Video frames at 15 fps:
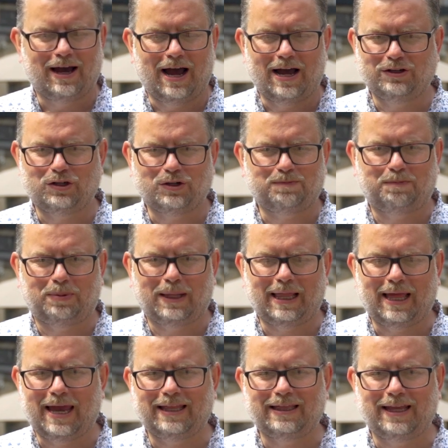and just
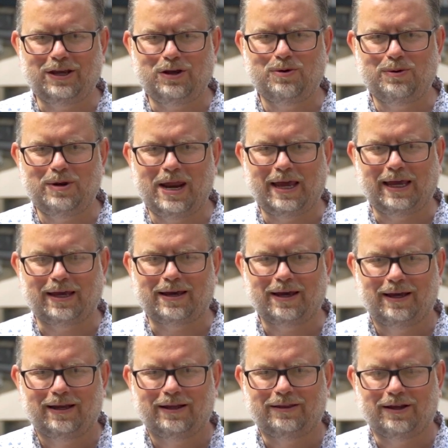plainly unique
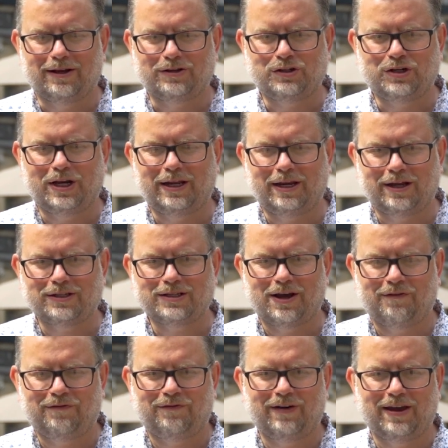that genius
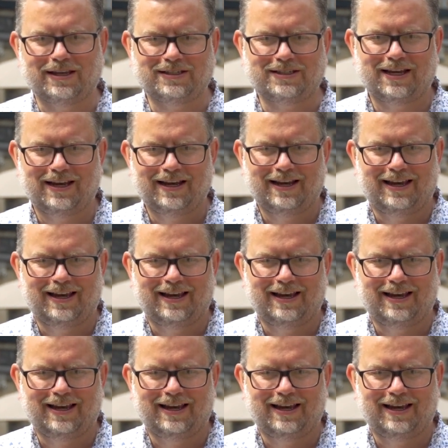fits